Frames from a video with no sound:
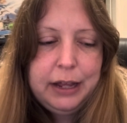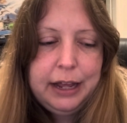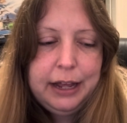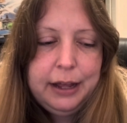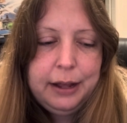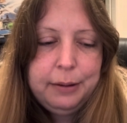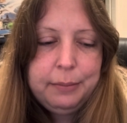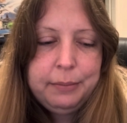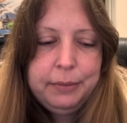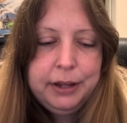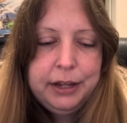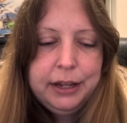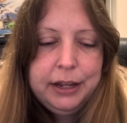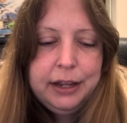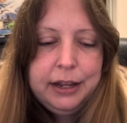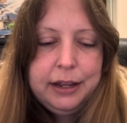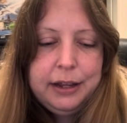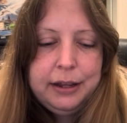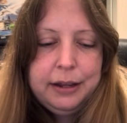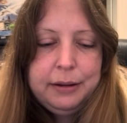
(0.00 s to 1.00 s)

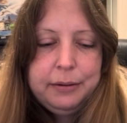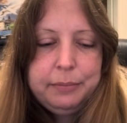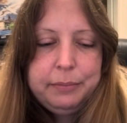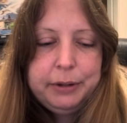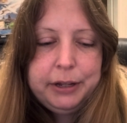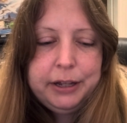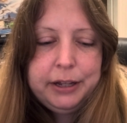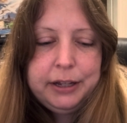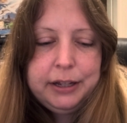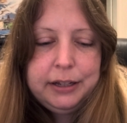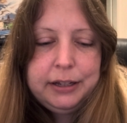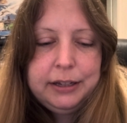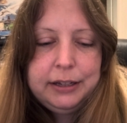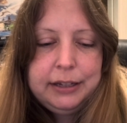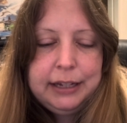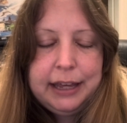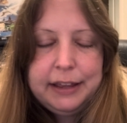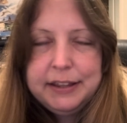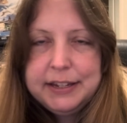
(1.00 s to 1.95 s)
But yeah,